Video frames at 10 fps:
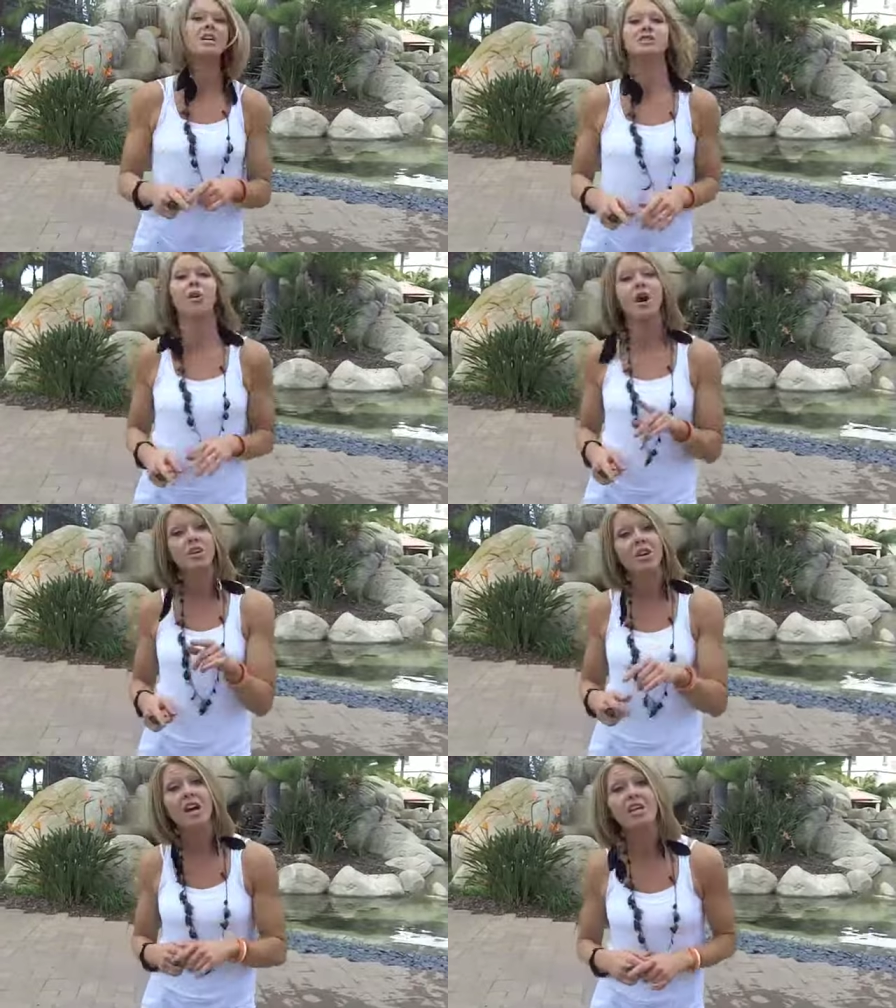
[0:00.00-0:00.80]
So all
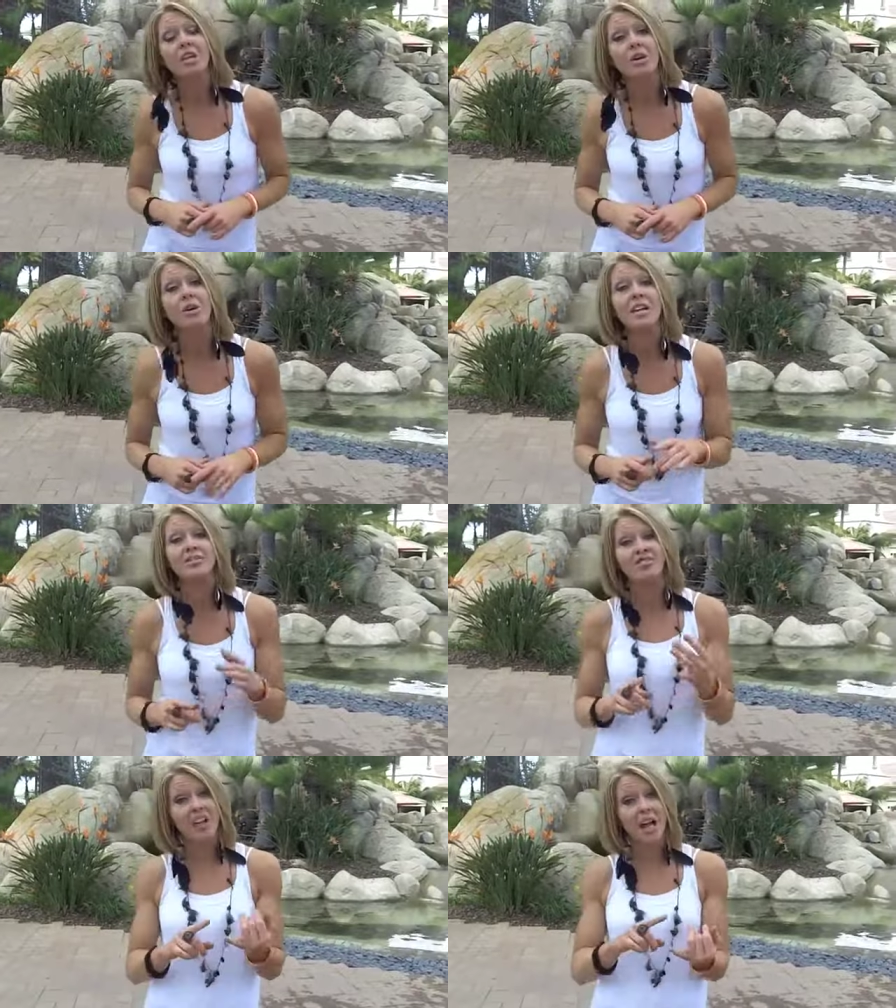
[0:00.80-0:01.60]
you got to do is
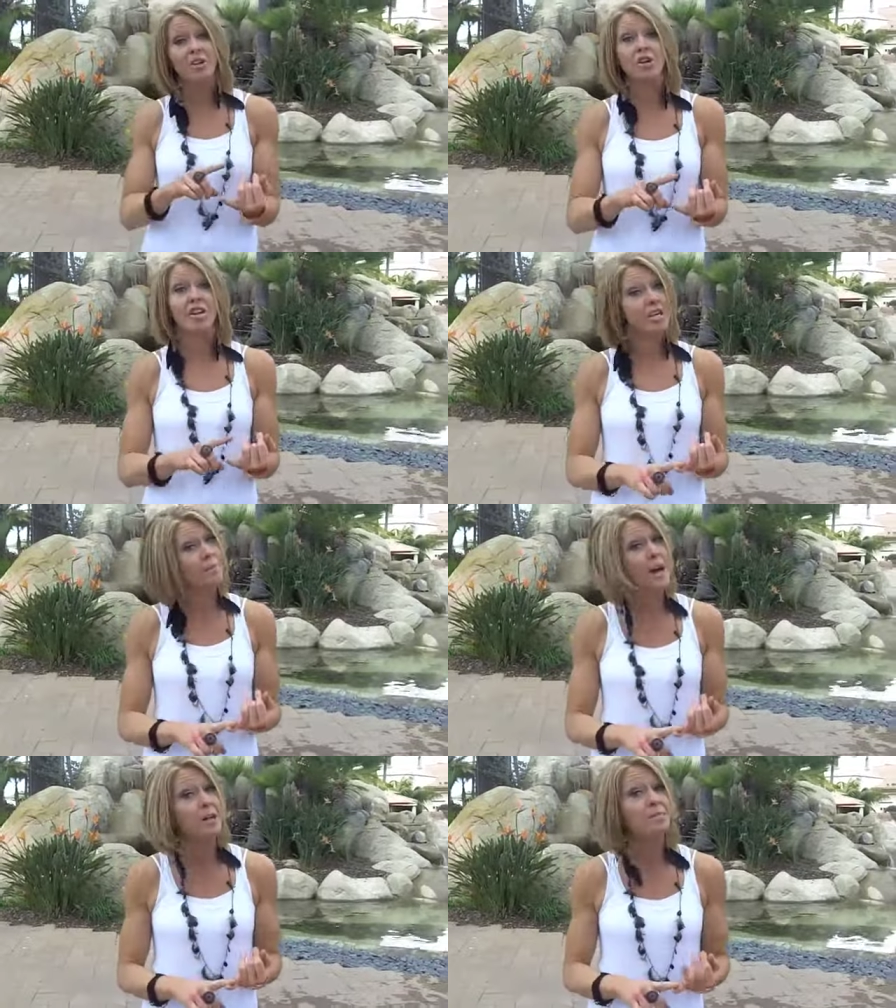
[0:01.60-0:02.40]
fill out your
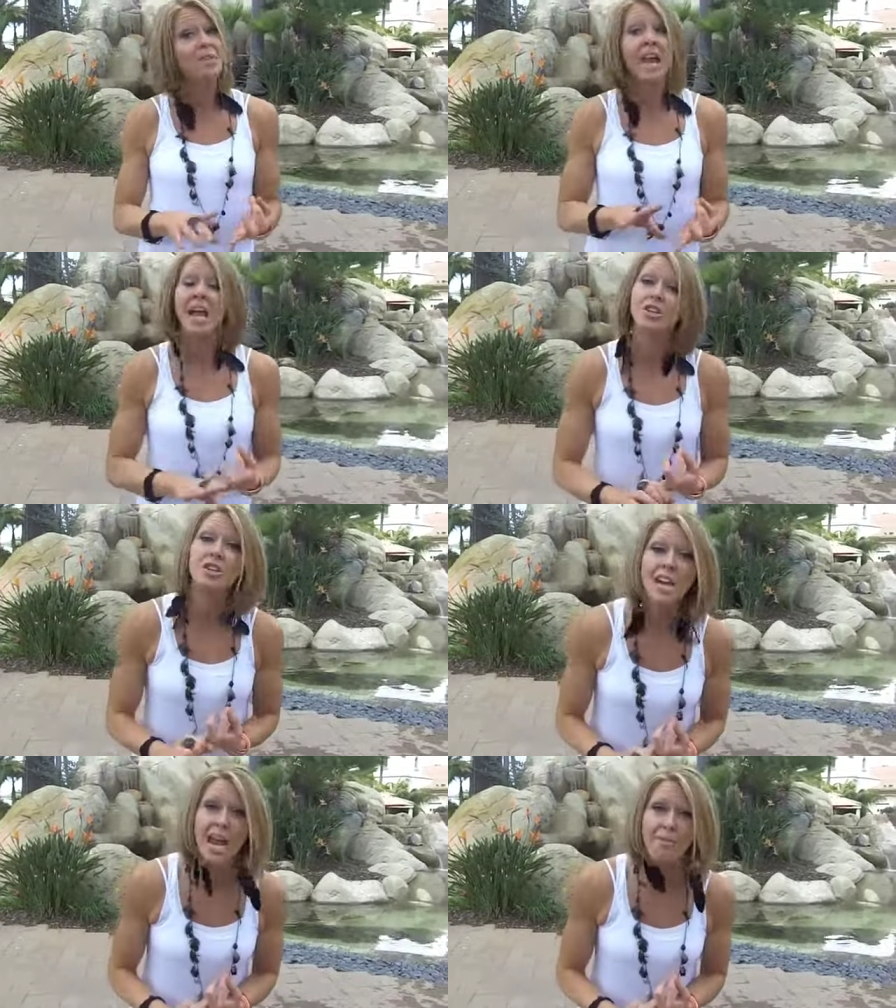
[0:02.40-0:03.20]
email and
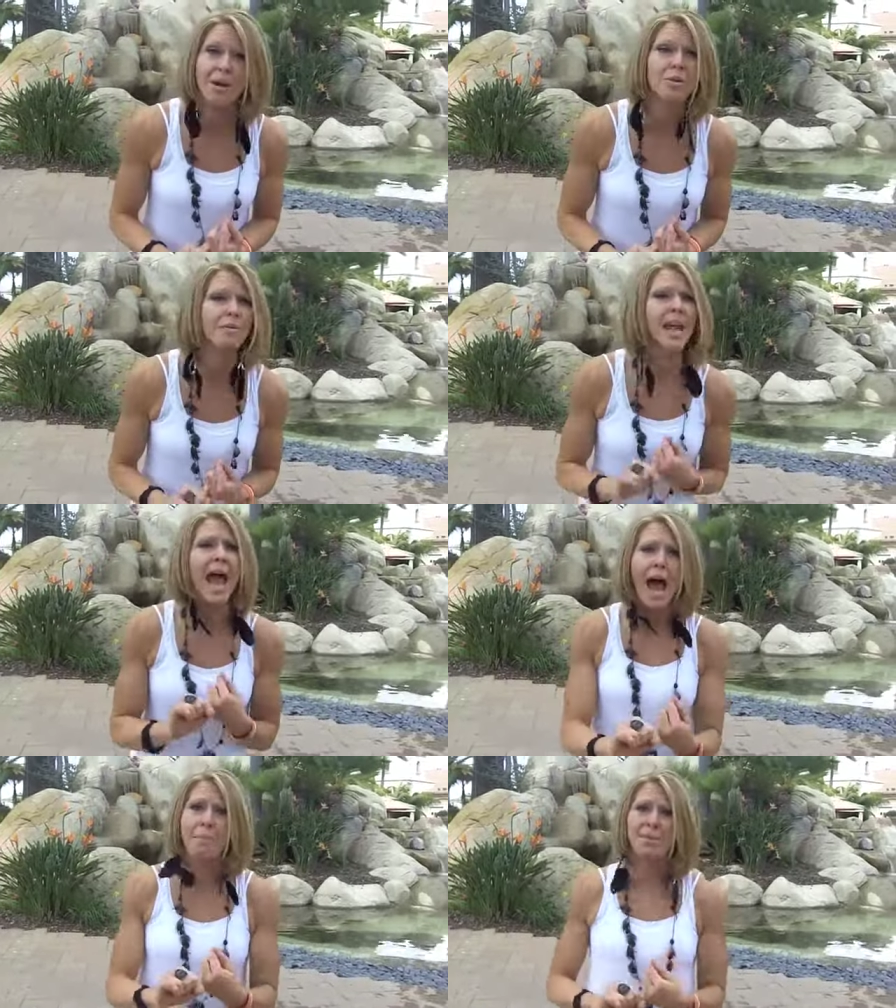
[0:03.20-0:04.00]
your name and we'd be
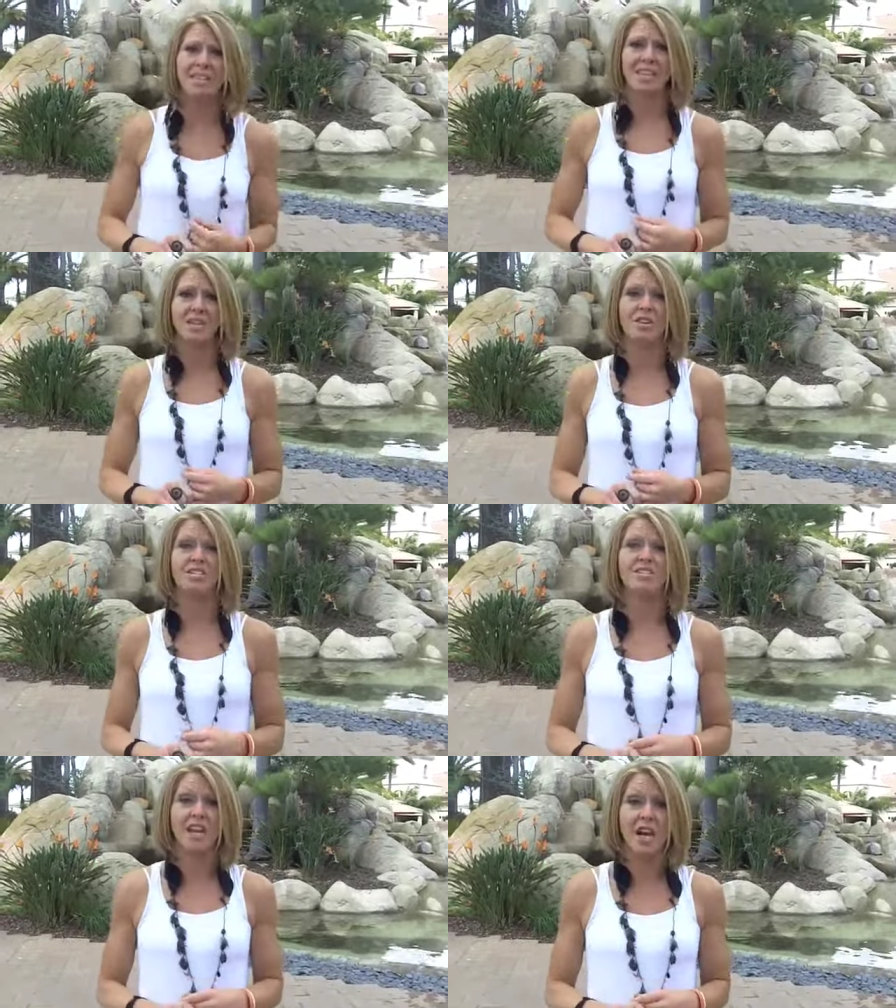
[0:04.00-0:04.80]
happy to send you
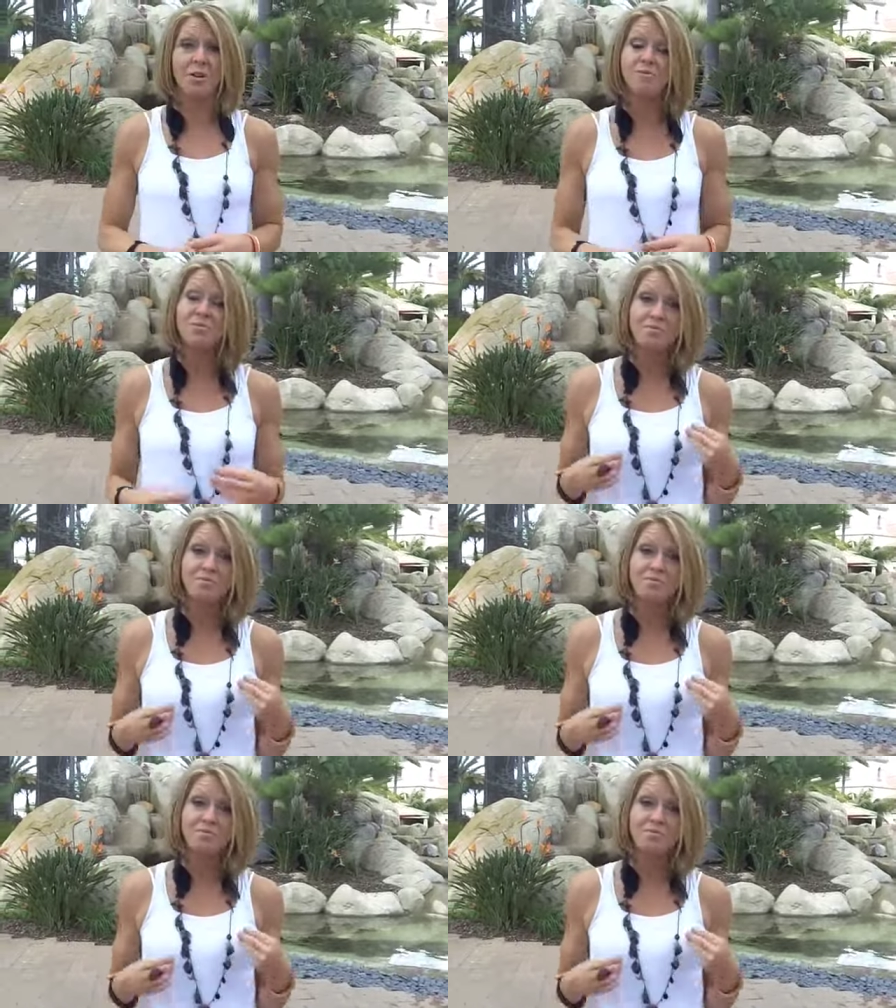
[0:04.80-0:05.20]
this video